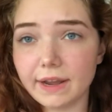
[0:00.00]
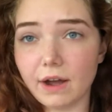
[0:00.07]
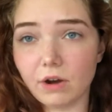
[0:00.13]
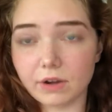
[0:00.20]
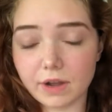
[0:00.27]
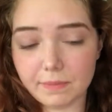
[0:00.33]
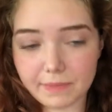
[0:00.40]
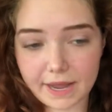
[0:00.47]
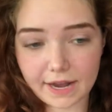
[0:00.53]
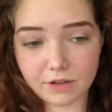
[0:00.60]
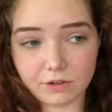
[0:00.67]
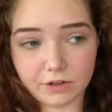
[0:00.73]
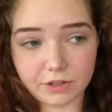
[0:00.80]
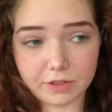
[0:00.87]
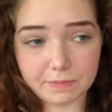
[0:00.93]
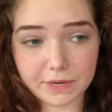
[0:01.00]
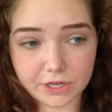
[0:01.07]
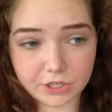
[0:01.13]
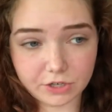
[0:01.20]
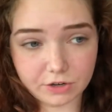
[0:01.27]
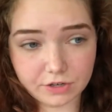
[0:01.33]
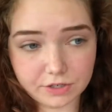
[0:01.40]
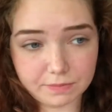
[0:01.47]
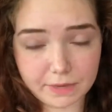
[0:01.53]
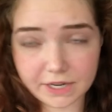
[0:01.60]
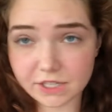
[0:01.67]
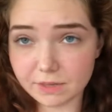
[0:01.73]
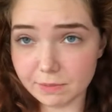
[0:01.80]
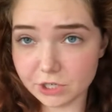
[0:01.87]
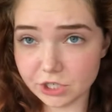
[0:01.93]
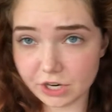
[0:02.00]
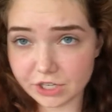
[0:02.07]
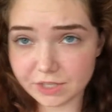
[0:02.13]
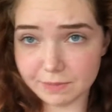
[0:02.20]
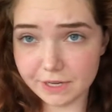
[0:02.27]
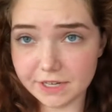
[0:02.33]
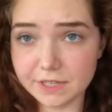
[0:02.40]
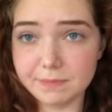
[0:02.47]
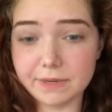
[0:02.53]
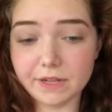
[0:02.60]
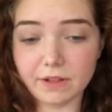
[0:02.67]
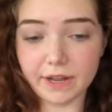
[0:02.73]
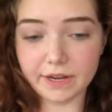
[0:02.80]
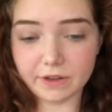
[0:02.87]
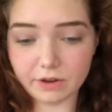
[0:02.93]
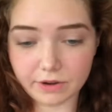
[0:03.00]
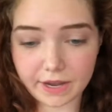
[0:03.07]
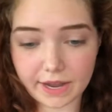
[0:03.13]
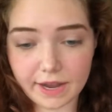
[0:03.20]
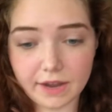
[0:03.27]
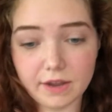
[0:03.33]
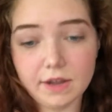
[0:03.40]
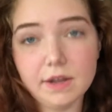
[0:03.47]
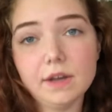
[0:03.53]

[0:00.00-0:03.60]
I'll come back, look at the pictures, make some adjustments, be like, okay,